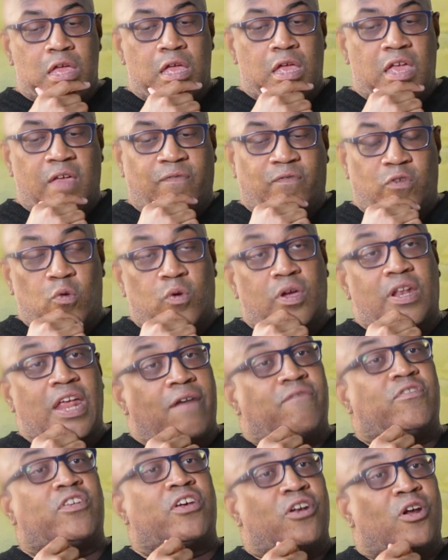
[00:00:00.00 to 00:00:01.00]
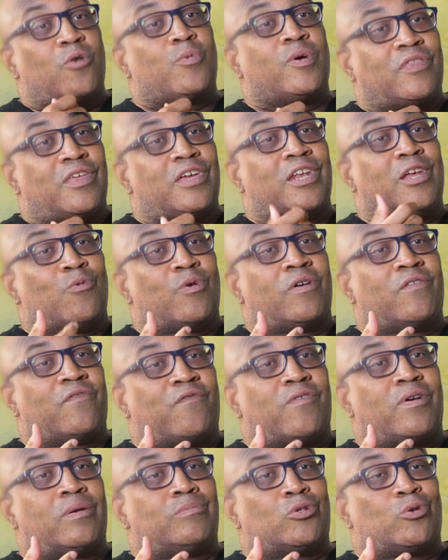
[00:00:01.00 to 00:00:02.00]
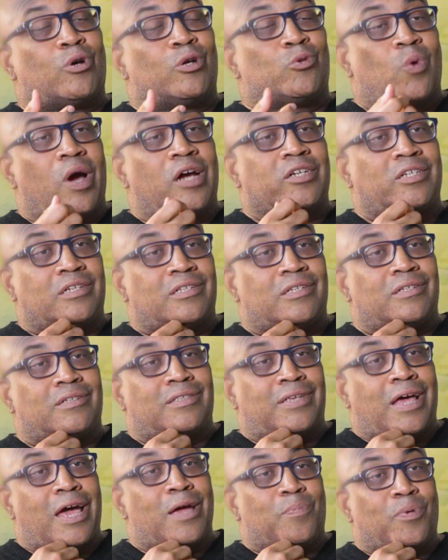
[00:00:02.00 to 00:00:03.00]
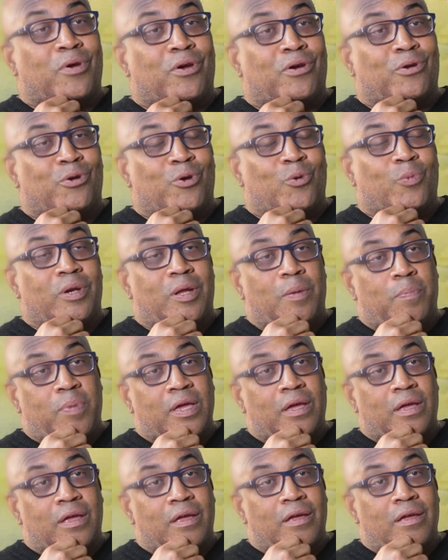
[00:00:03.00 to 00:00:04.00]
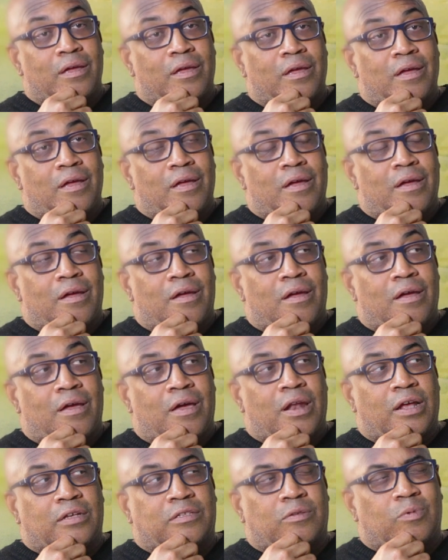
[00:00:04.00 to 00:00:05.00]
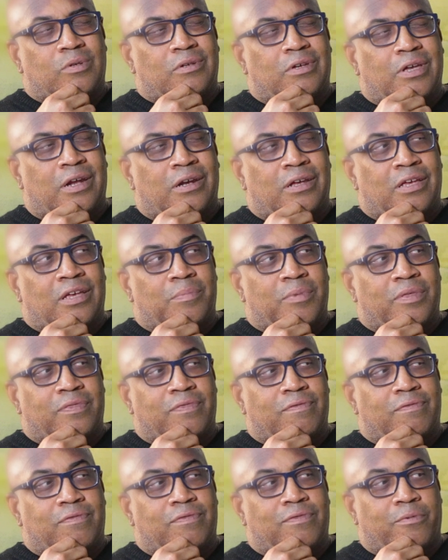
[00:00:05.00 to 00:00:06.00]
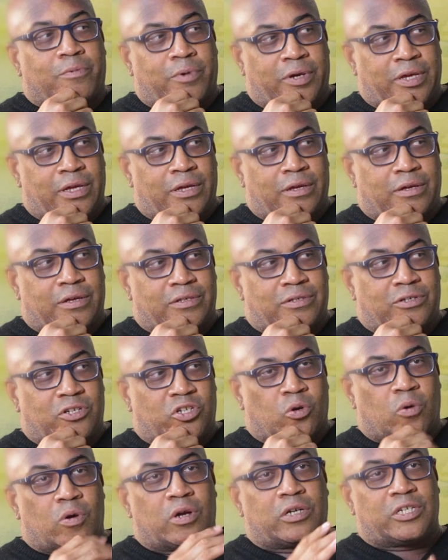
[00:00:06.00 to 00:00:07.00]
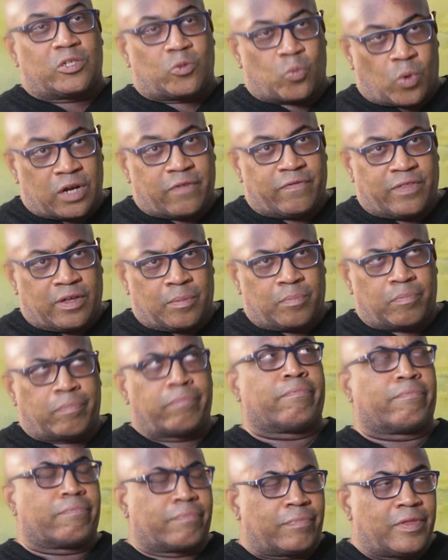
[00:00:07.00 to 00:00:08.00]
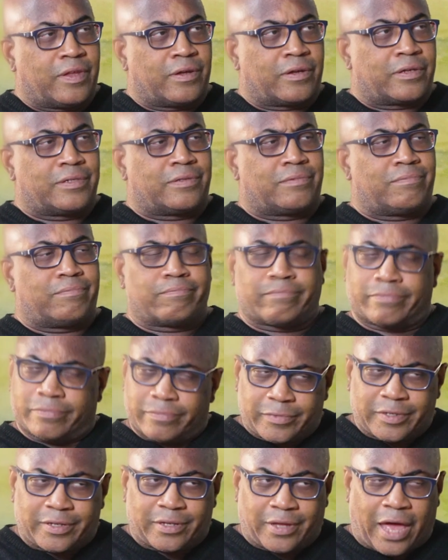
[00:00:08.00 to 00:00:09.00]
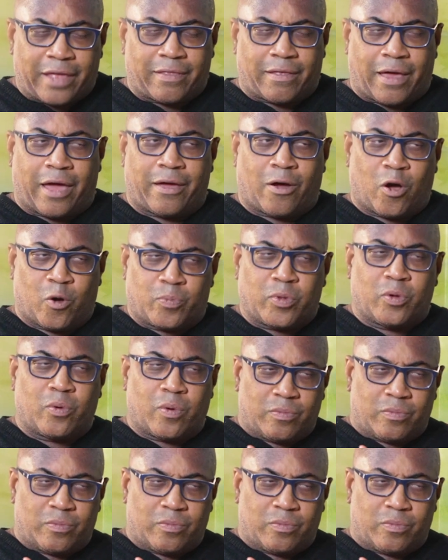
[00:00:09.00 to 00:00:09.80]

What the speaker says: if you could have dinner with anyone from George Washington's time period, who would it be? And I said, well, you got to give me 3, because George is one of them. I hope you